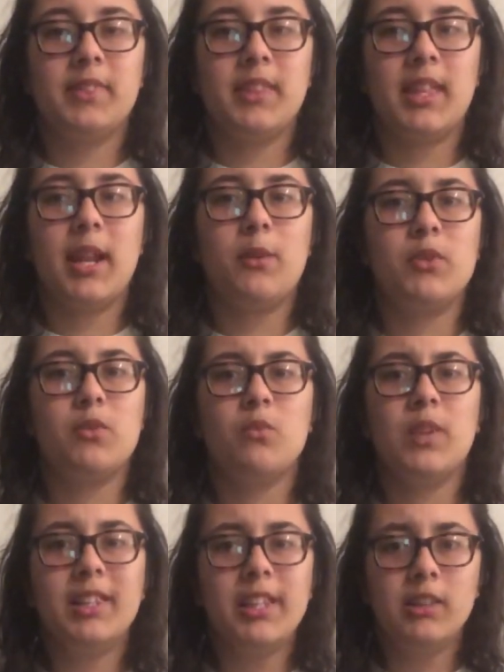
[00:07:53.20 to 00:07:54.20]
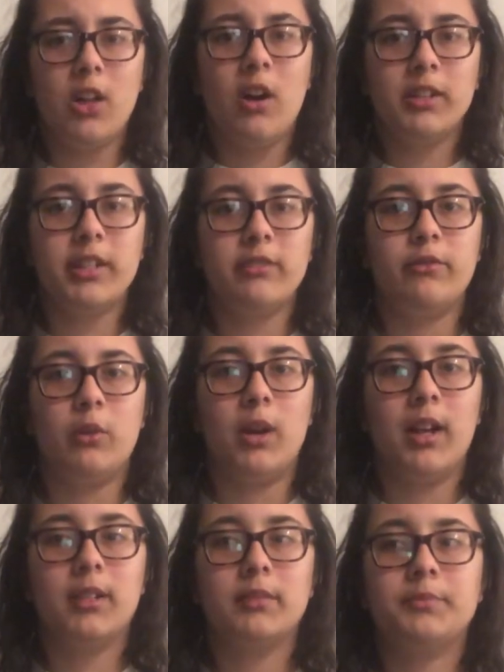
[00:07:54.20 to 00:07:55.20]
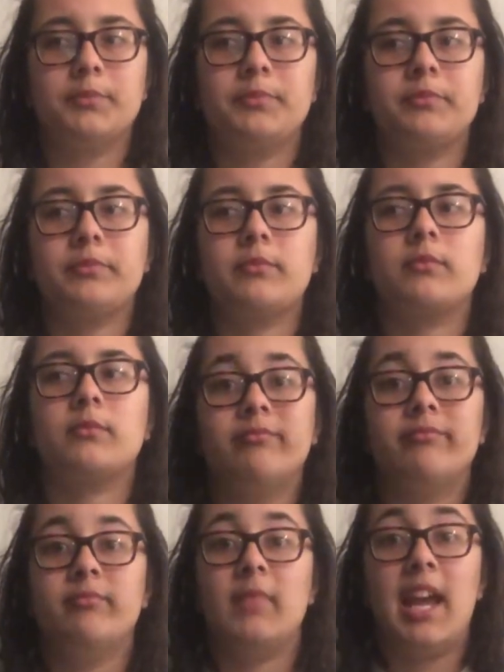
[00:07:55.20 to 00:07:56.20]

that I was really longing for. I